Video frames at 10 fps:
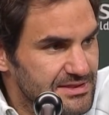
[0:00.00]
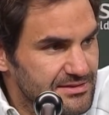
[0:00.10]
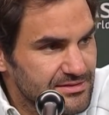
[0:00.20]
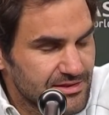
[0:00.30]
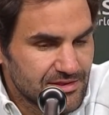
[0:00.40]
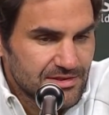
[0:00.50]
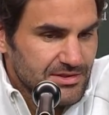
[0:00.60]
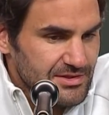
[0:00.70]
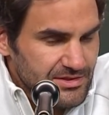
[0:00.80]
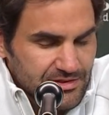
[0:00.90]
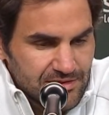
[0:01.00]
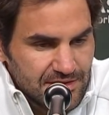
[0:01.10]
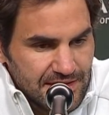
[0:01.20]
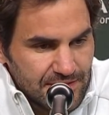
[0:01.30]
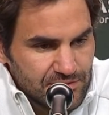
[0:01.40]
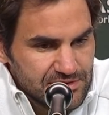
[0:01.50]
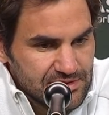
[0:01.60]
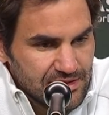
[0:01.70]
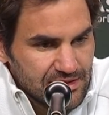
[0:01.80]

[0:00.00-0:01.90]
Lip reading: And it was...